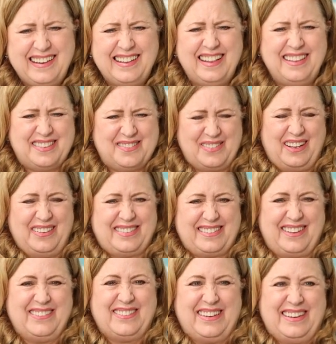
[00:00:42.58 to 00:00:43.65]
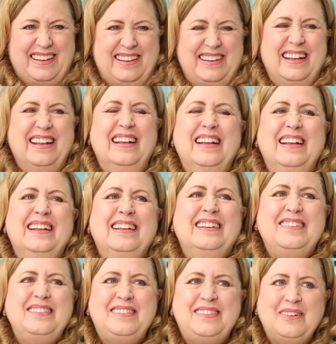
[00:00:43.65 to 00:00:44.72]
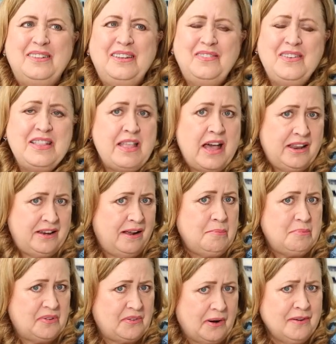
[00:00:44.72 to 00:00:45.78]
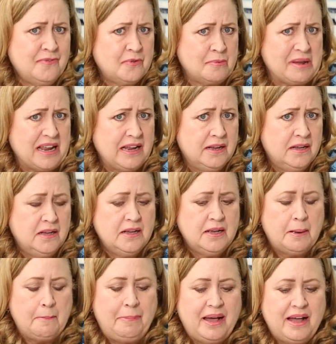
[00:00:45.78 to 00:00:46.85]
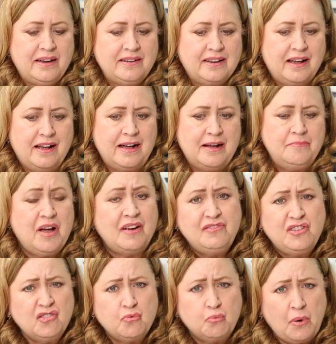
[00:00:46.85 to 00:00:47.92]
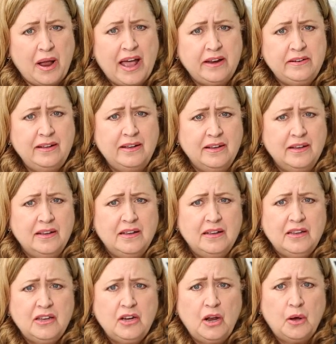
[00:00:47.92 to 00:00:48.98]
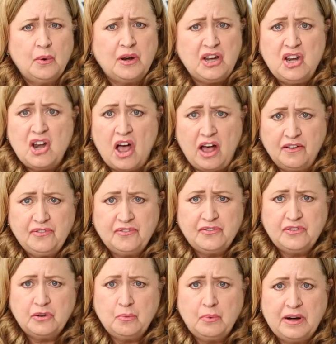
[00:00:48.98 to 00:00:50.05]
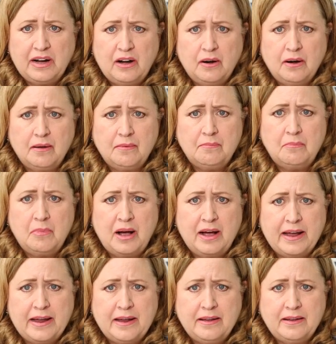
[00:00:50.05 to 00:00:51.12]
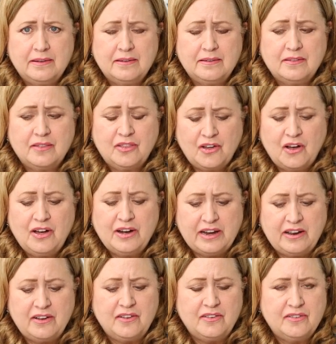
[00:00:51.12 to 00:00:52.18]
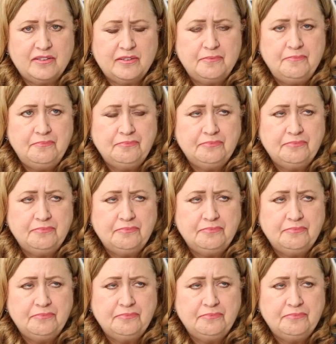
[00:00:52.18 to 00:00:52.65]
It smells so good. So giving that up is hard for me. But I've just read, enough to where my thought is,